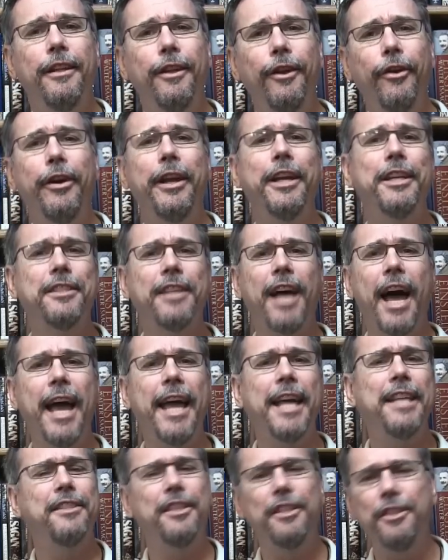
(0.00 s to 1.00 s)
learning
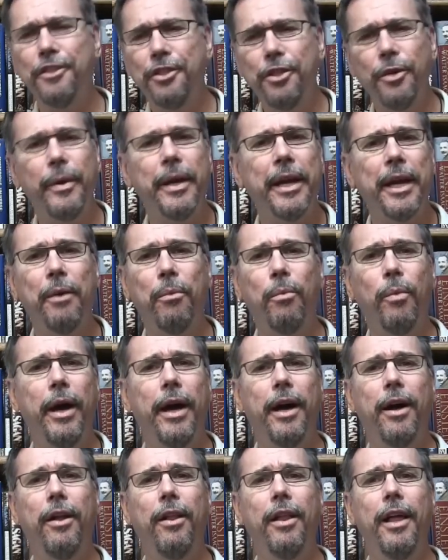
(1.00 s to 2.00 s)
science and doing it
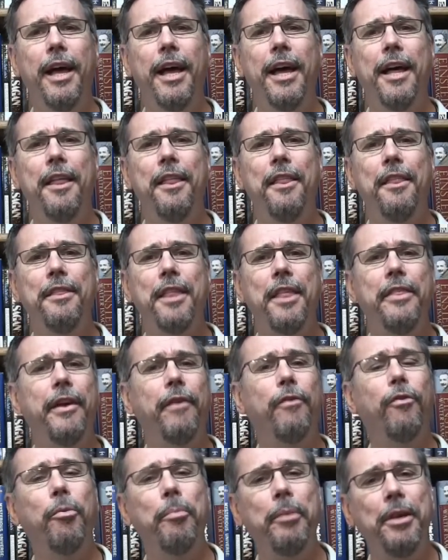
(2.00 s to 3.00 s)
well, then
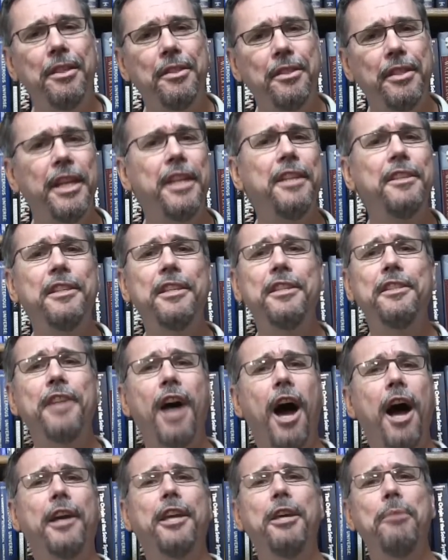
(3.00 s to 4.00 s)
there will be
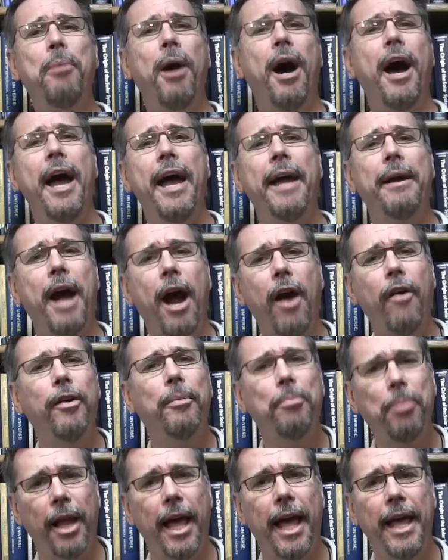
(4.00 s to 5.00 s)
citizens occupying
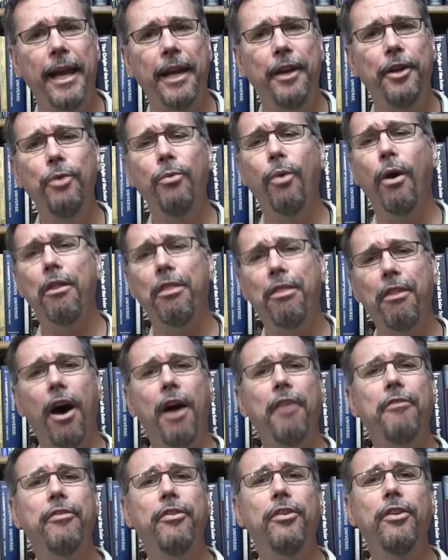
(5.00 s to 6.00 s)
our planet who are
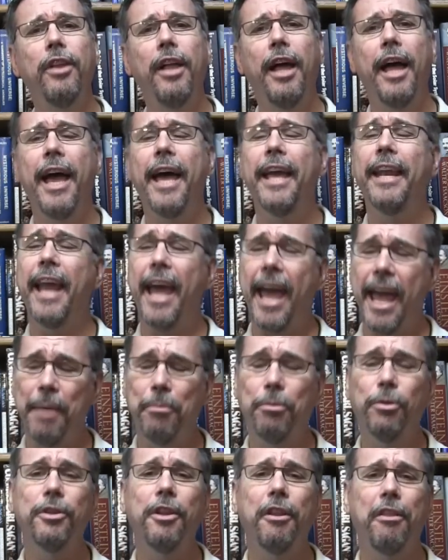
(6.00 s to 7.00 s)
thoughtful and
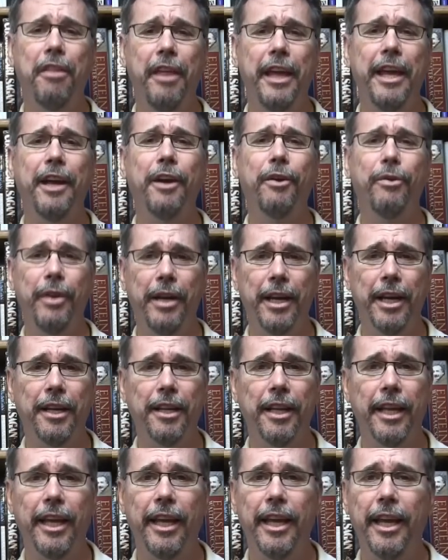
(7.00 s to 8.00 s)
able to think
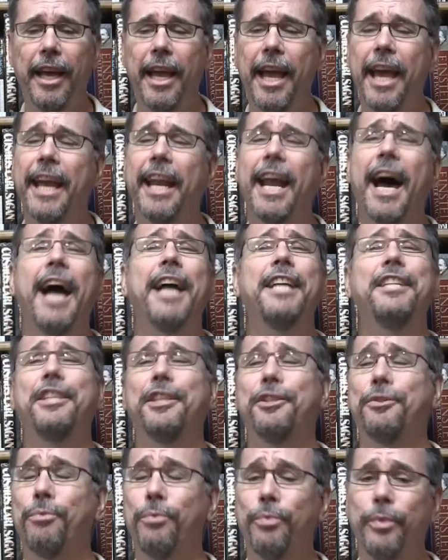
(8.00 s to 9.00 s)
critically. And I
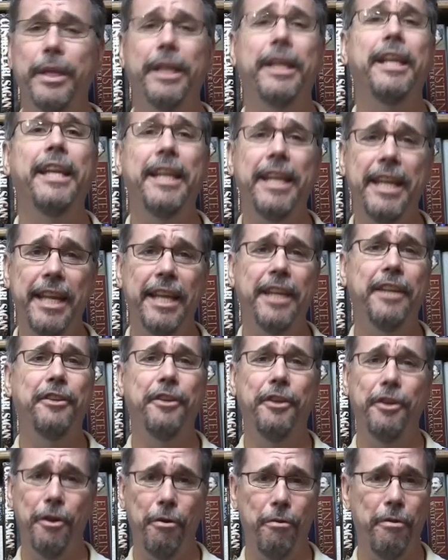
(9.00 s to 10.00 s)
just really
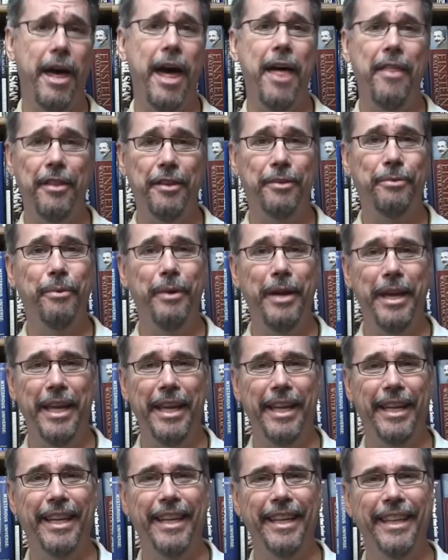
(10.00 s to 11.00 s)
needed to know that this
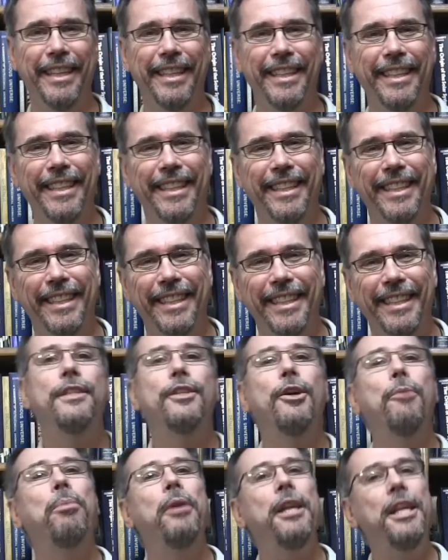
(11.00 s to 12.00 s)
week.
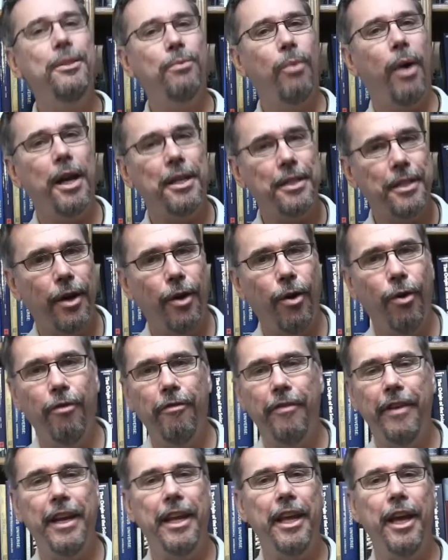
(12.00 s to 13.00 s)
so please watch the
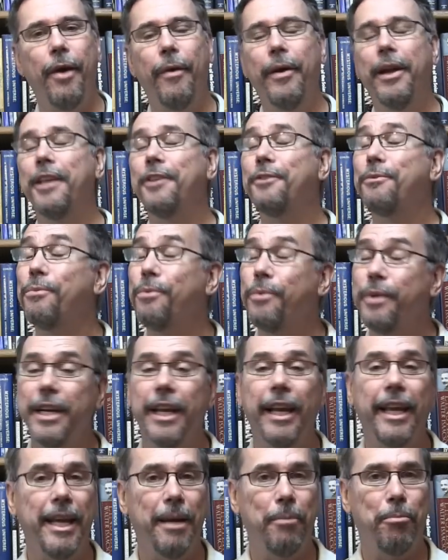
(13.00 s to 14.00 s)
whole video. It is
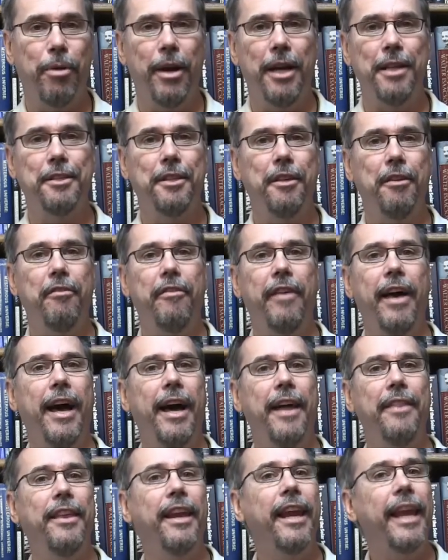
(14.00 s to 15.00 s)
really impressive.
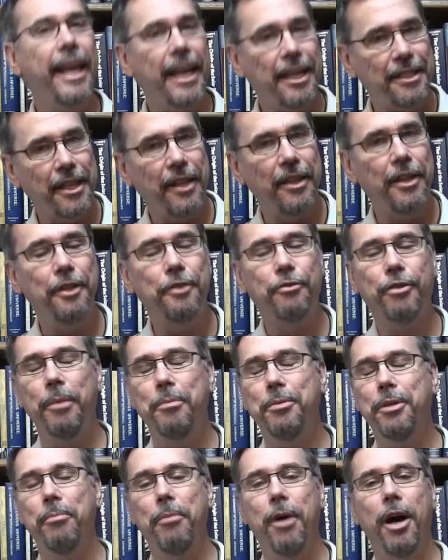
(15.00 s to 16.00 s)
Uh, the link is in the
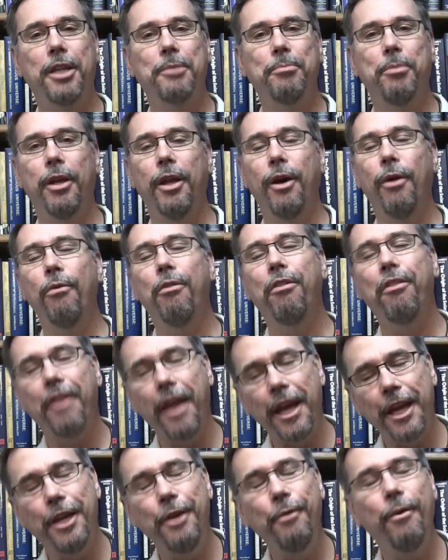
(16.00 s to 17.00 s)
description box below.
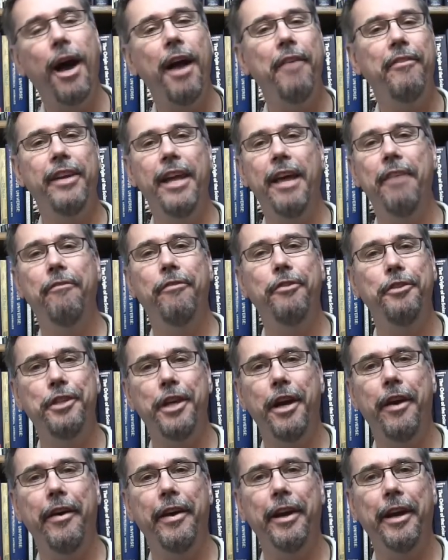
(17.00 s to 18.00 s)
Thank you, Ivan M, for
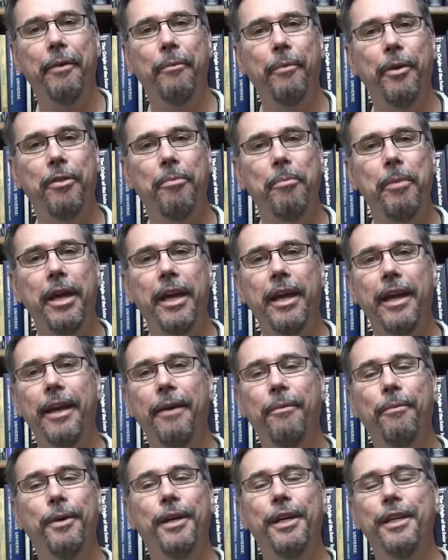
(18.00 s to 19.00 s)
sharing it with me.
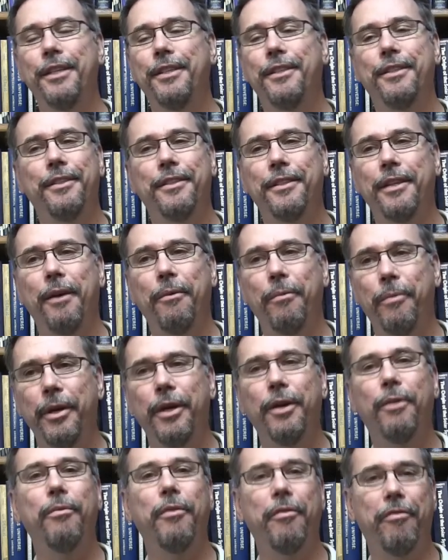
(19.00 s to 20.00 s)
It was a
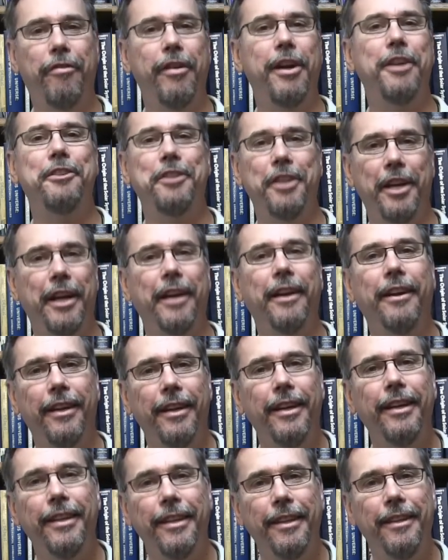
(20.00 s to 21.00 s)
real refreshing
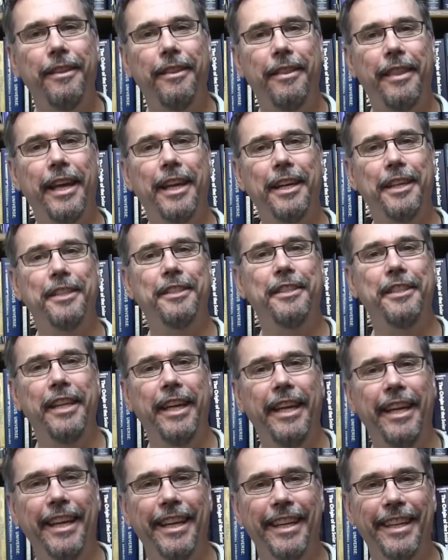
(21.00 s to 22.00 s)
thing to
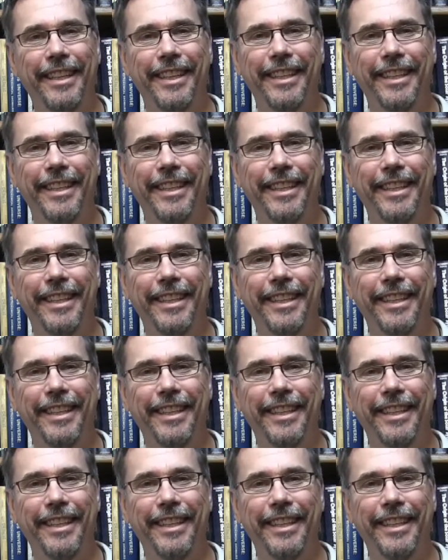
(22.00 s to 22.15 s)
see.